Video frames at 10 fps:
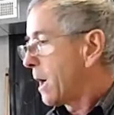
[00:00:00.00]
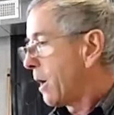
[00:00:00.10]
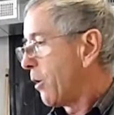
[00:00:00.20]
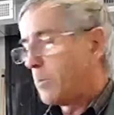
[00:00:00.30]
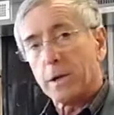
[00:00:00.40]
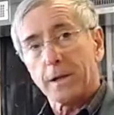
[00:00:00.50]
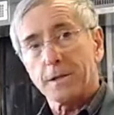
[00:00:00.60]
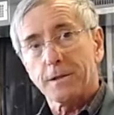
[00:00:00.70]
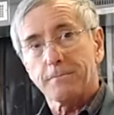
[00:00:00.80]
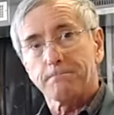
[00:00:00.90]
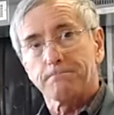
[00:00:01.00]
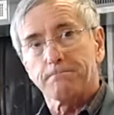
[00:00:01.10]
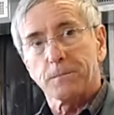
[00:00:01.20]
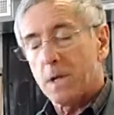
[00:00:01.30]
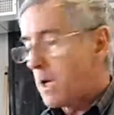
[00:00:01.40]
I hope he likes it,
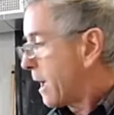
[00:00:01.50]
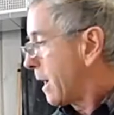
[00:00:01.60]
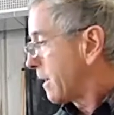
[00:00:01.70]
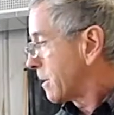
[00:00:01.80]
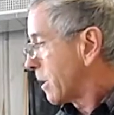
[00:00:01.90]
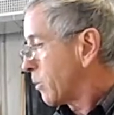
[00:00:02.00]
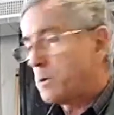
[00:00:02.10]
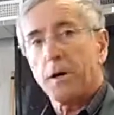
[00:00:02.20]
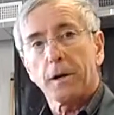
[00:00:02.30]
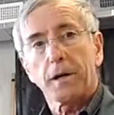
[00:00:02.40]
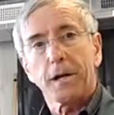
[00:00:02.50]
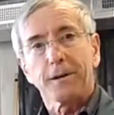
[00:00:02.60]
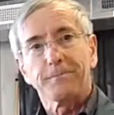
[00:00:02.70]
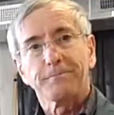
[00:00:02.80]
and we'll talk again.